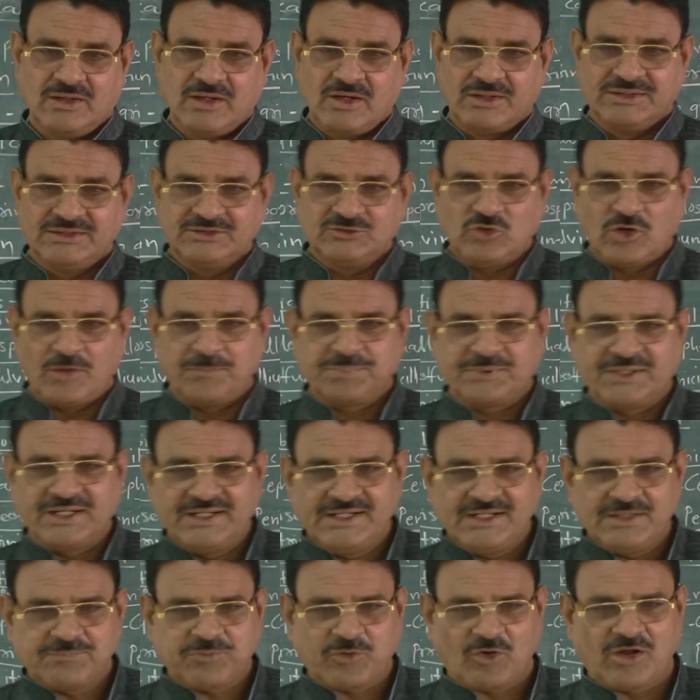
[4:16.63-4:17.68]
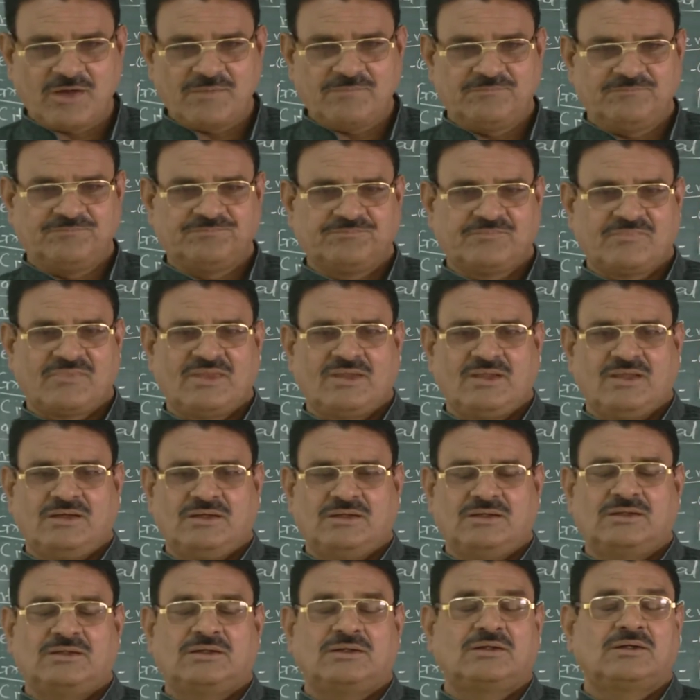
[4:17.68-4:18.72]
is obtained from
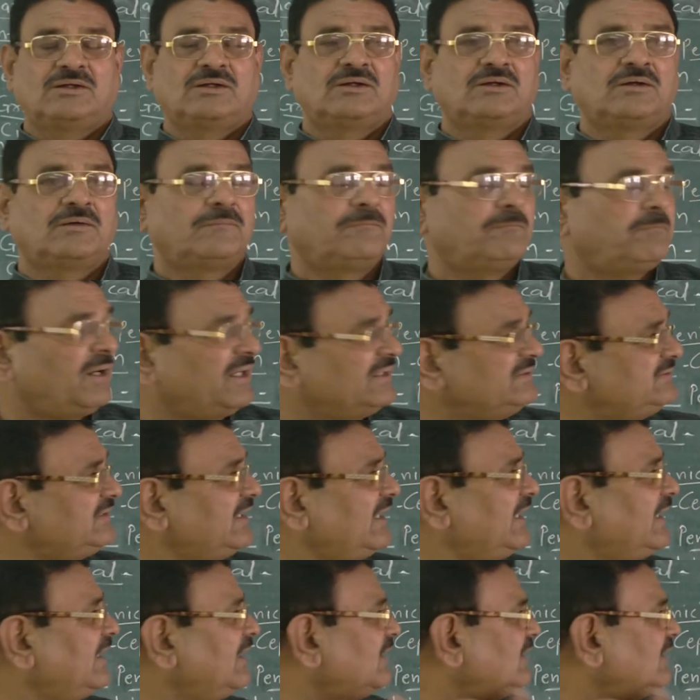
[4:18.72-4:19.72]
fungi